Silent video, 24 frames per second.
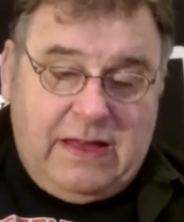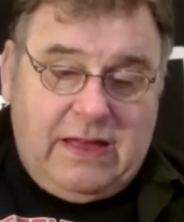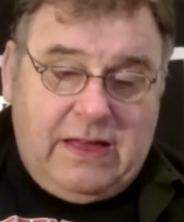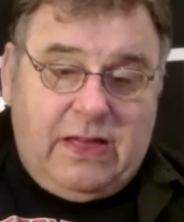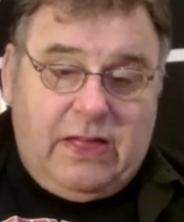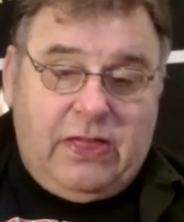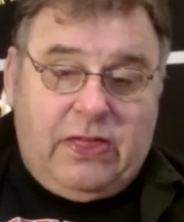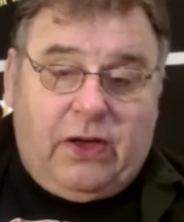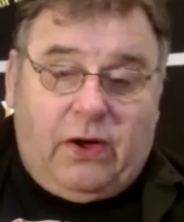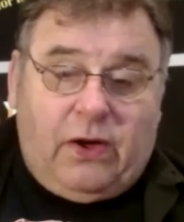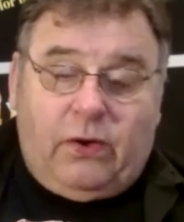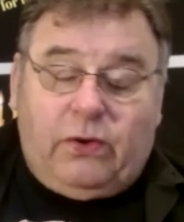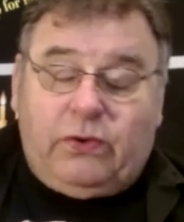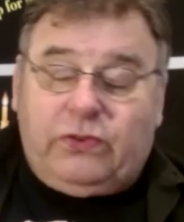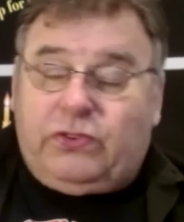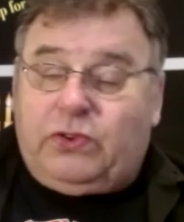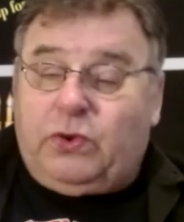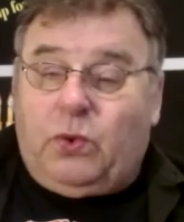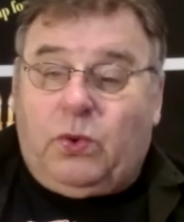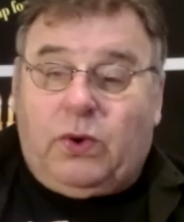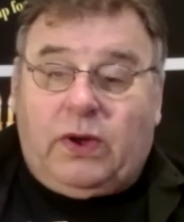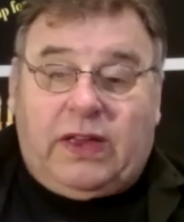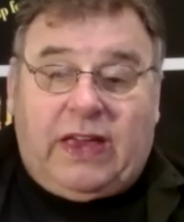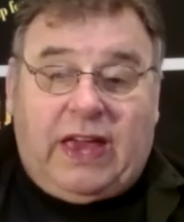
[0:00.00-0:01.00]
those
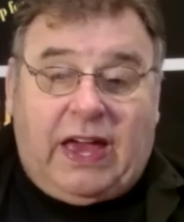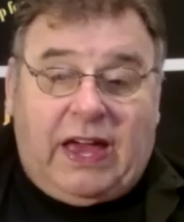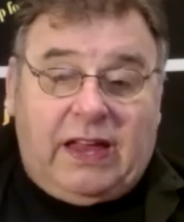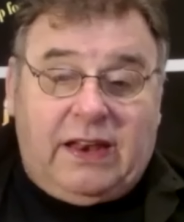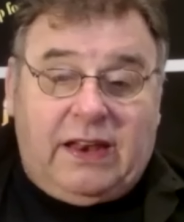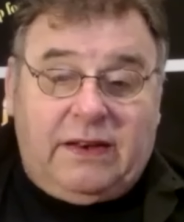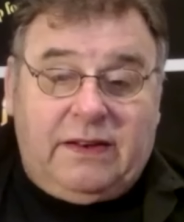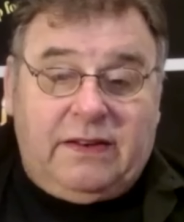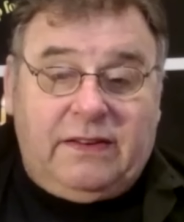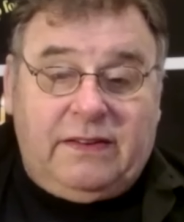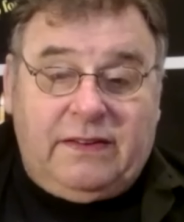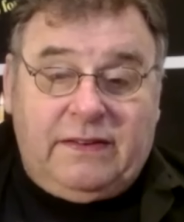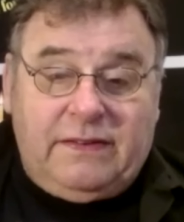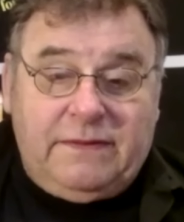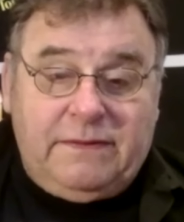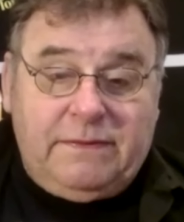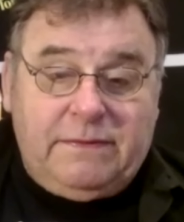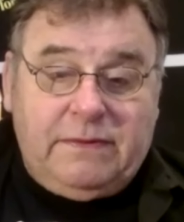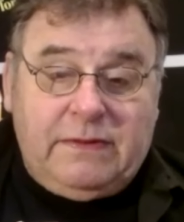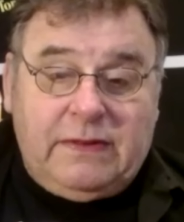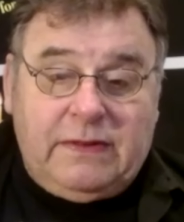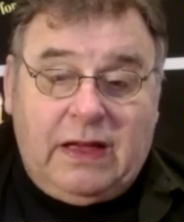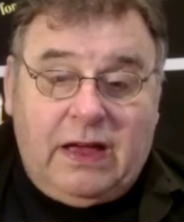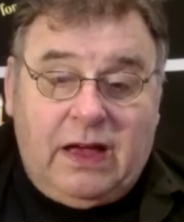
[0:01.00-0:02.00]
who again
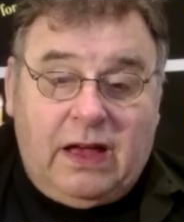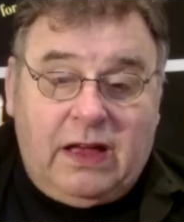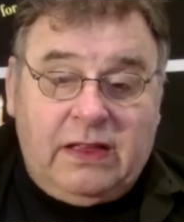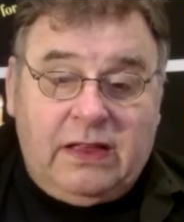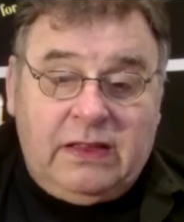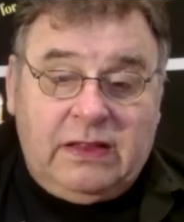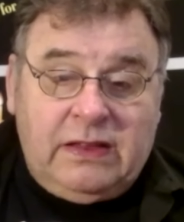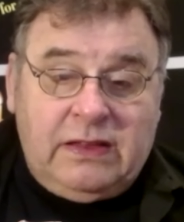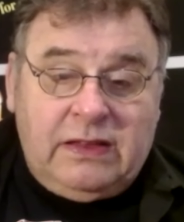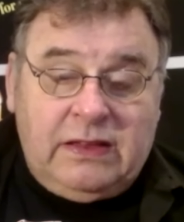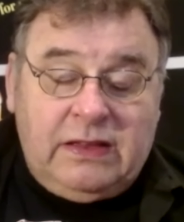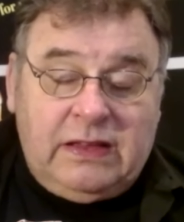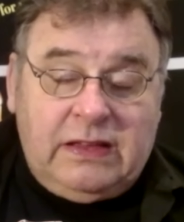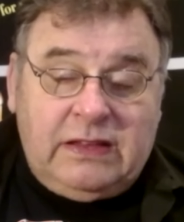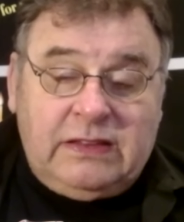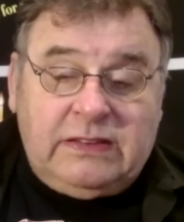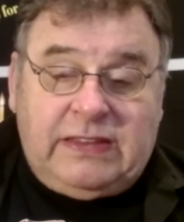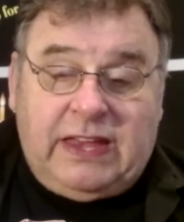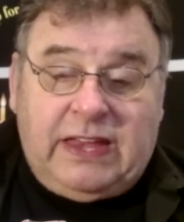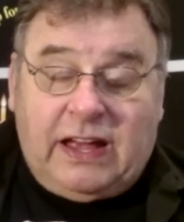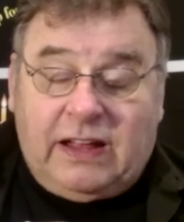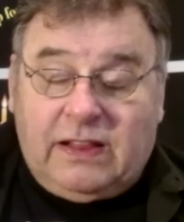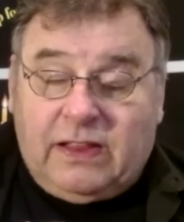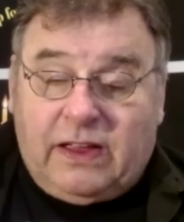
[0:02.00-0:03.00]

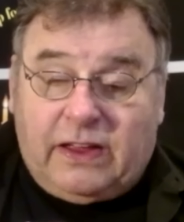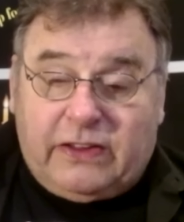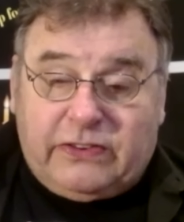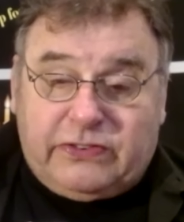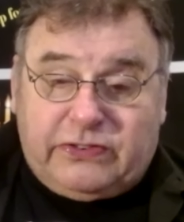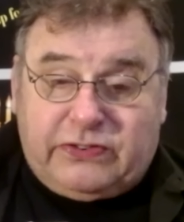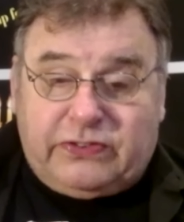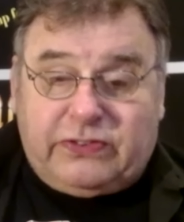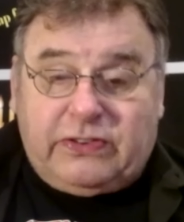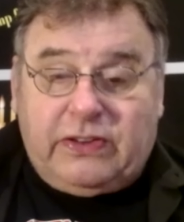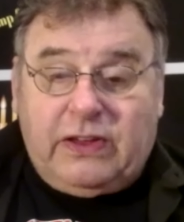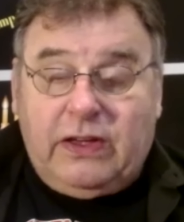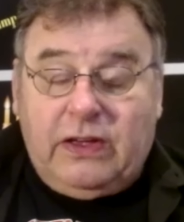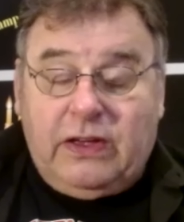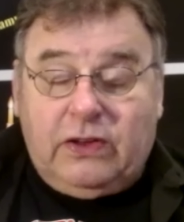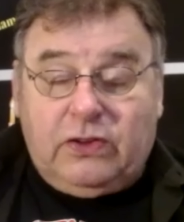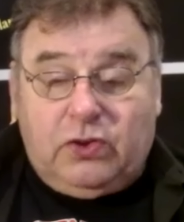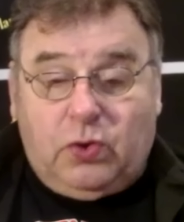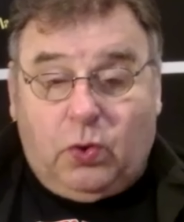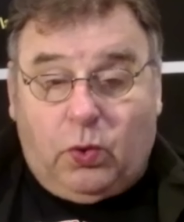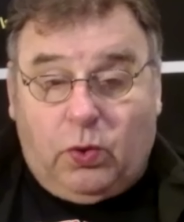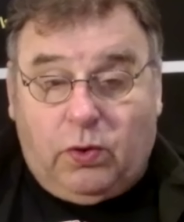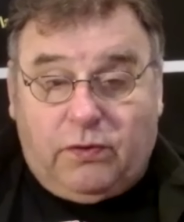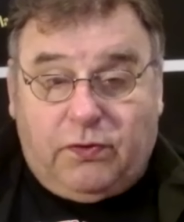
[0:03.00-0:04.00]
tell us
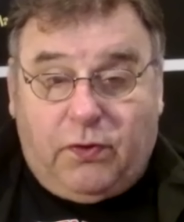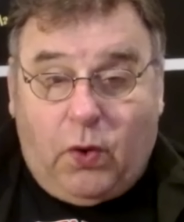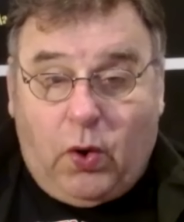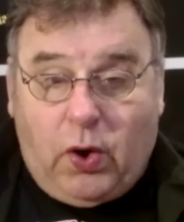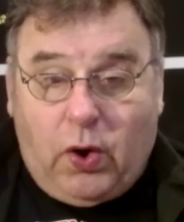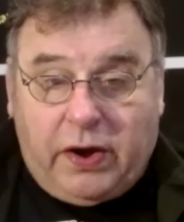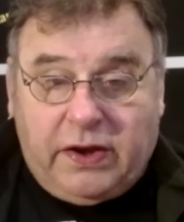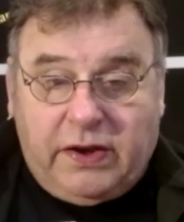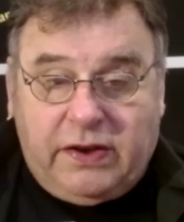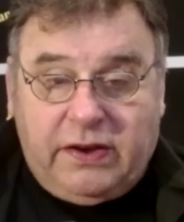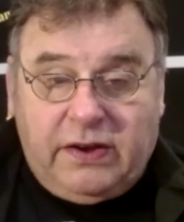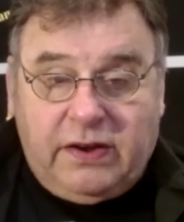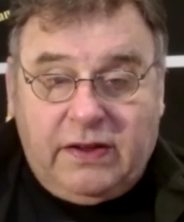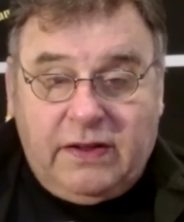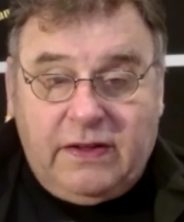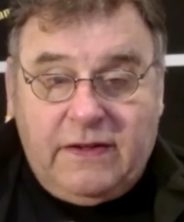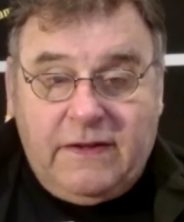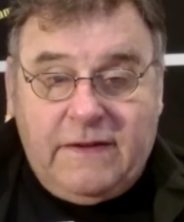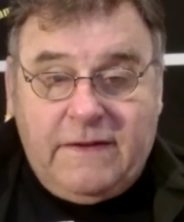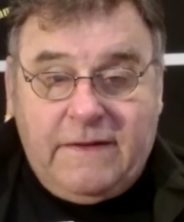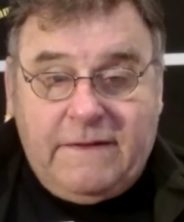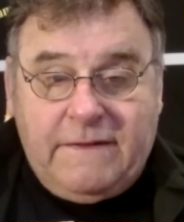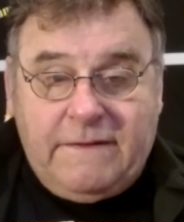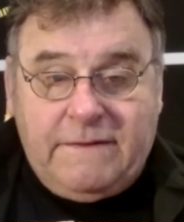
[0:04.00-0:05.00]
to avoid
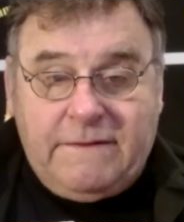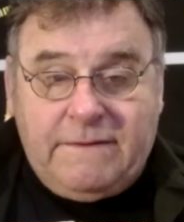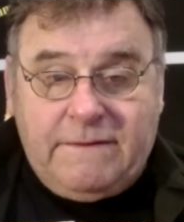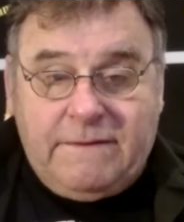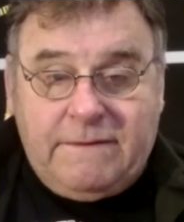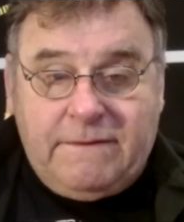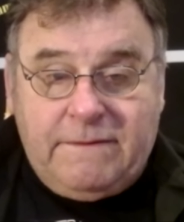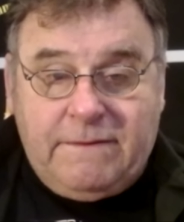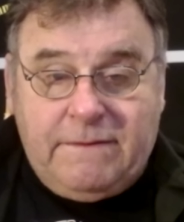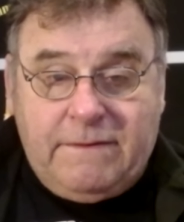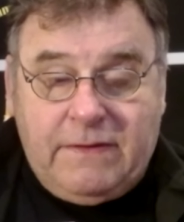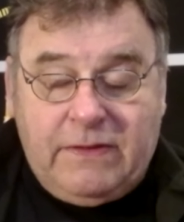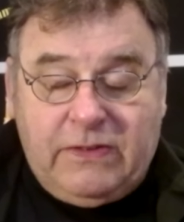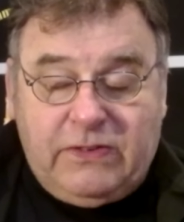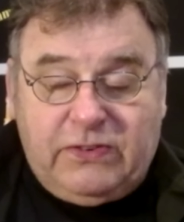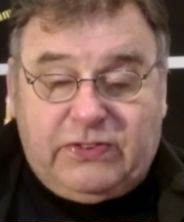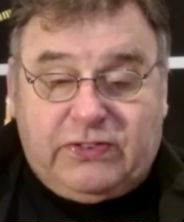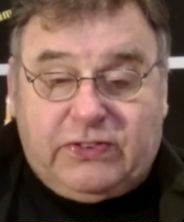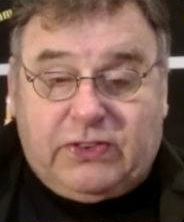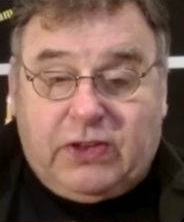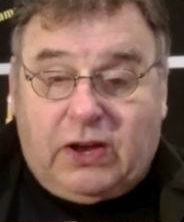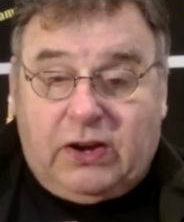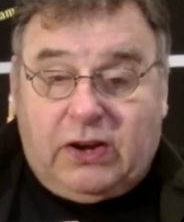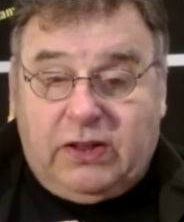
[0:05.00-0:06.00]

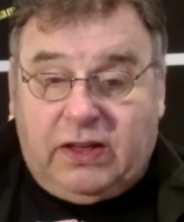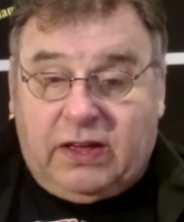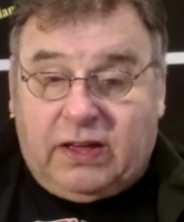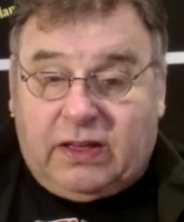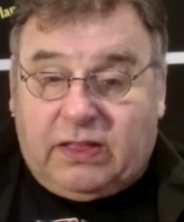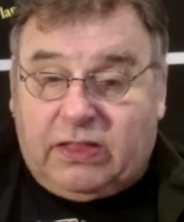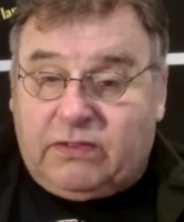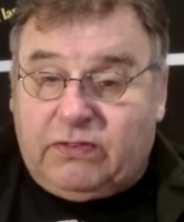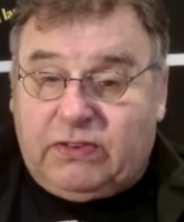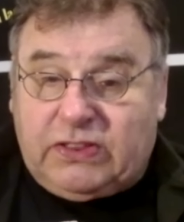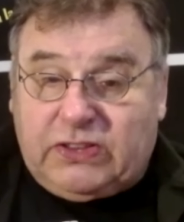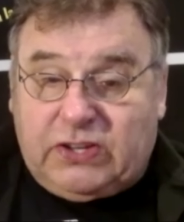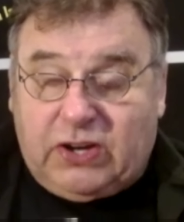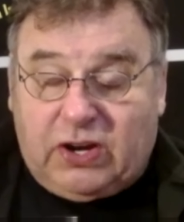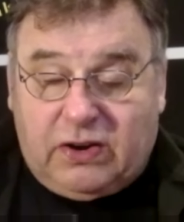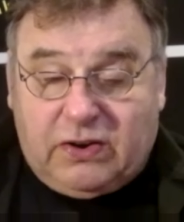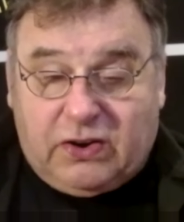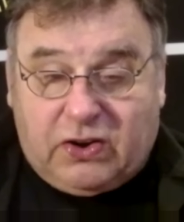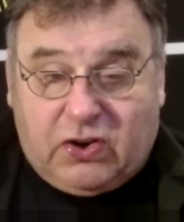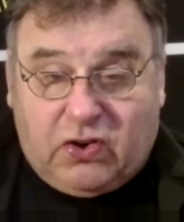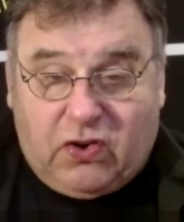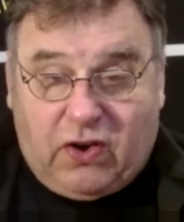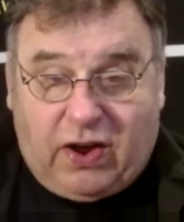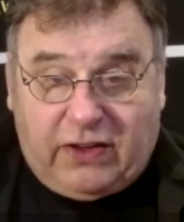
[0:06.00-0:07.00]
studying the return of
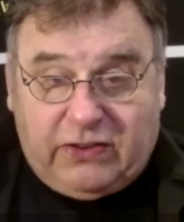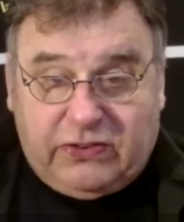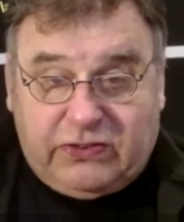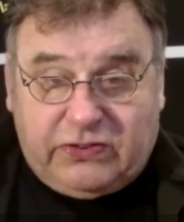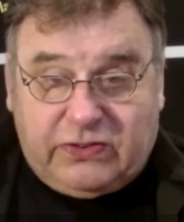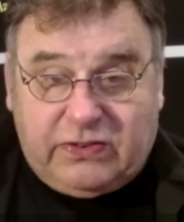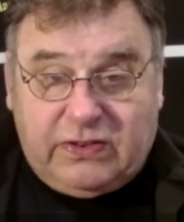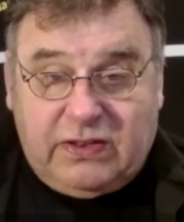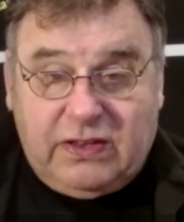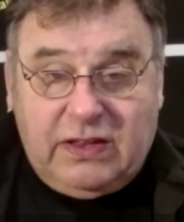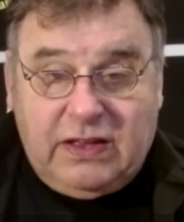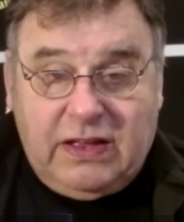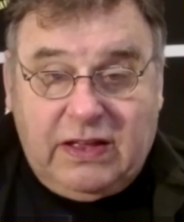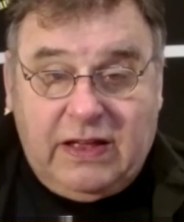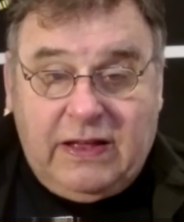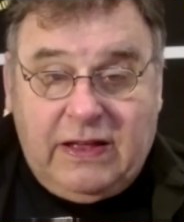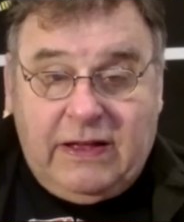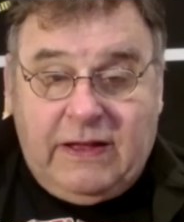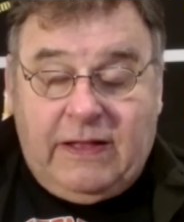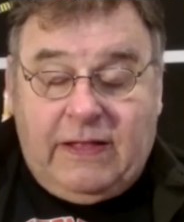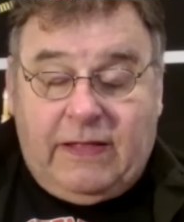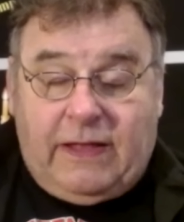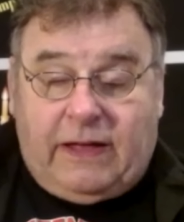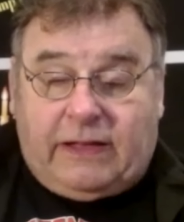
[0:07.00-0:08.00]
Christ
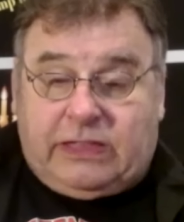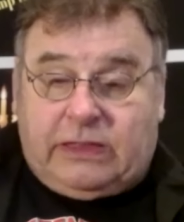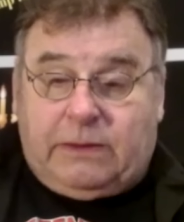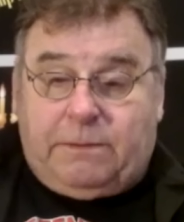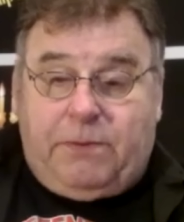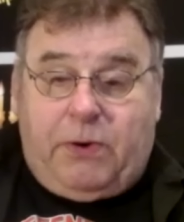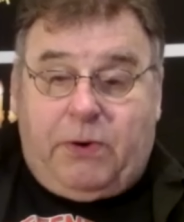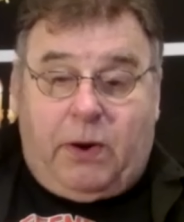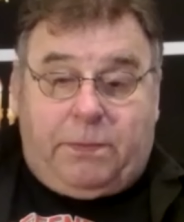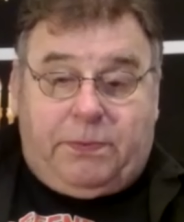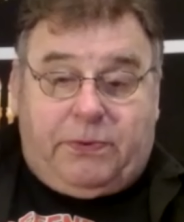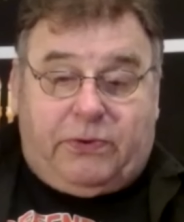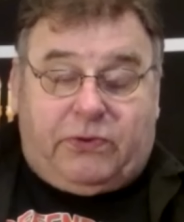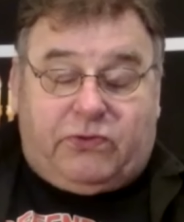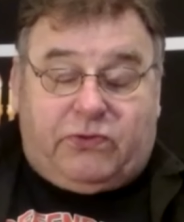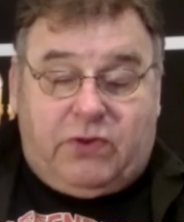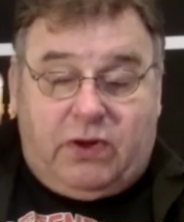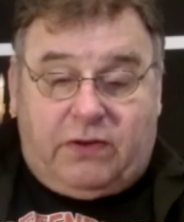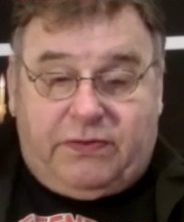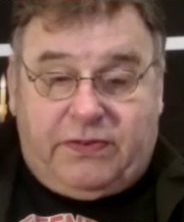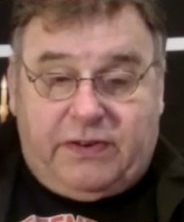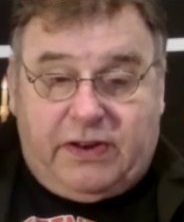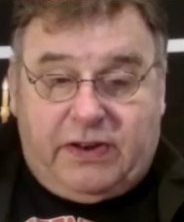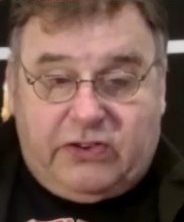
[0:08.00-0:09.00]
like the purpose
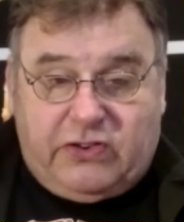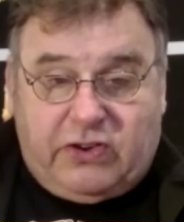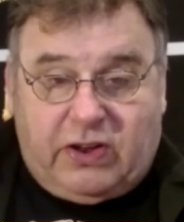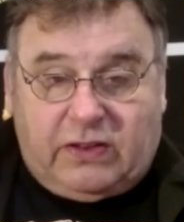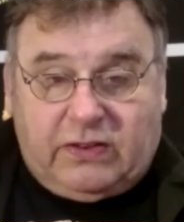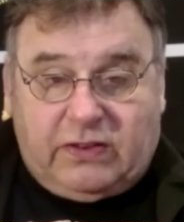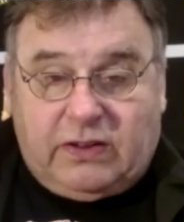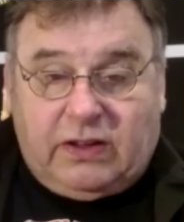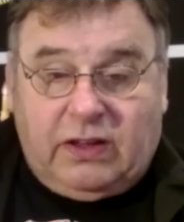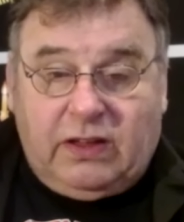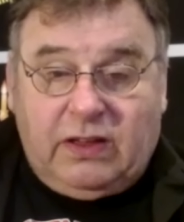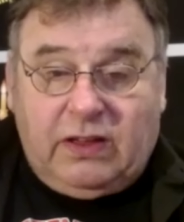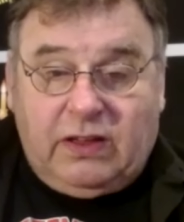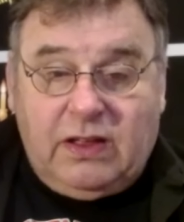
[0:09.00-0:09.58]
driven agenda,